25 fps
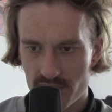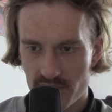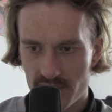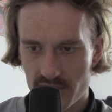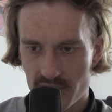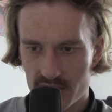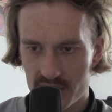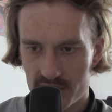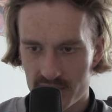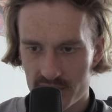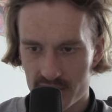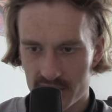
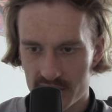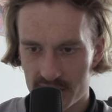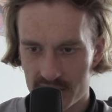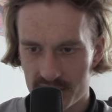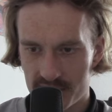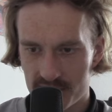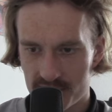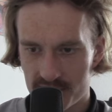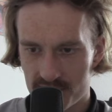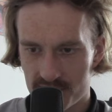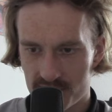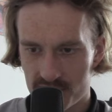It's
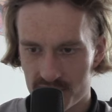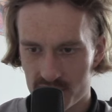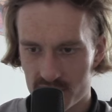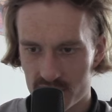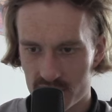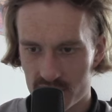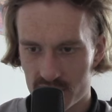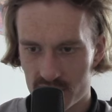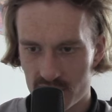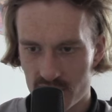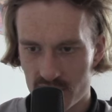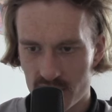nice.
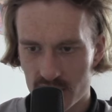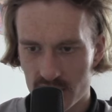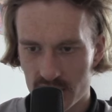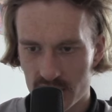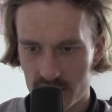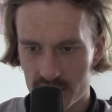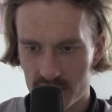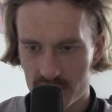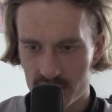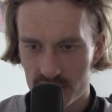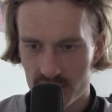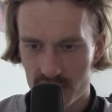Look at
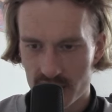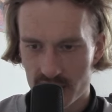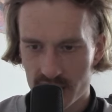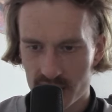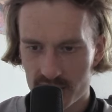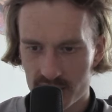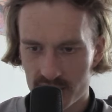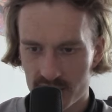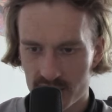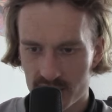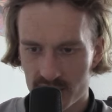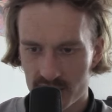this train,
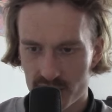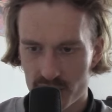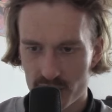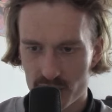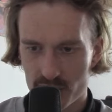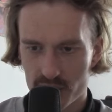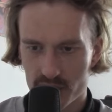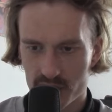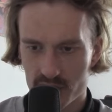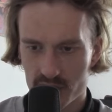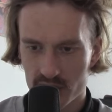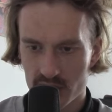the
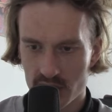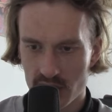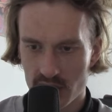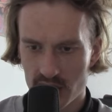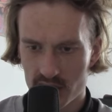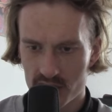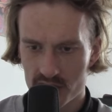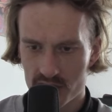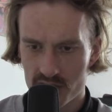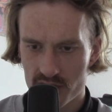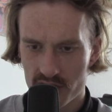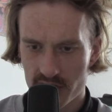old
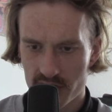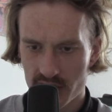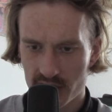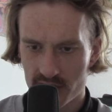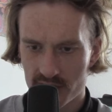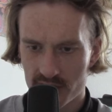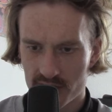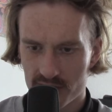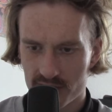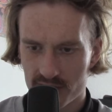Garn train,